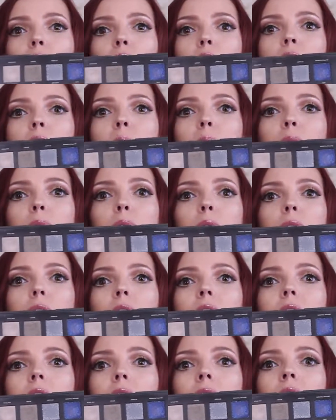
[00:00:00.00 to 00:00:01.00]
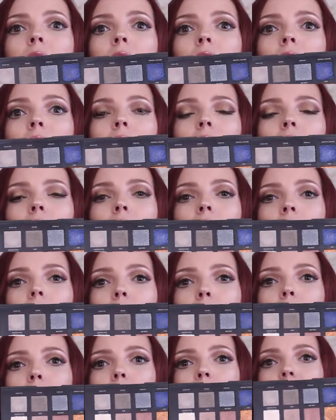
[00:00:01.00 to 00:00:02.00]
really pretty.
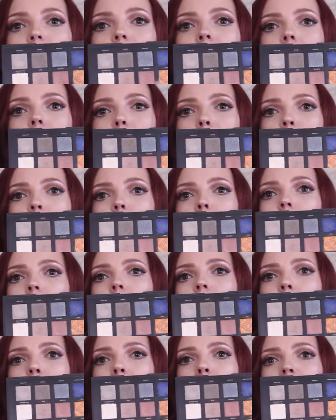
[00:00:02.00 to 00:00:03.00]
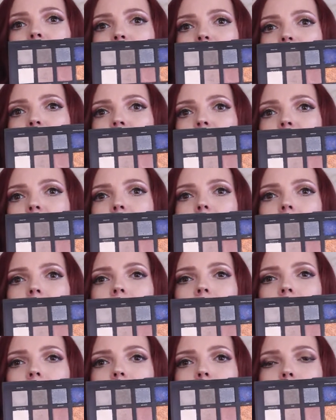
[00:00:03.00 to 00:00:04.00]
But all the matte shades,
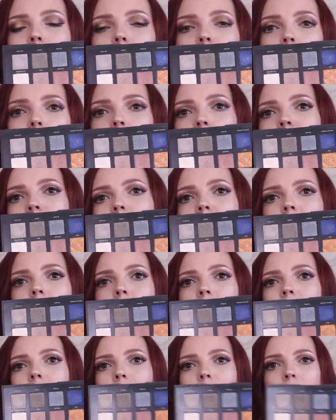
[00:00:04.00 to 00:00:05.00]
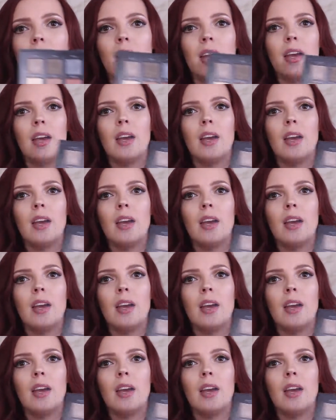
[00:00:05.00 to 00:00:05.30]
like, they're all just like,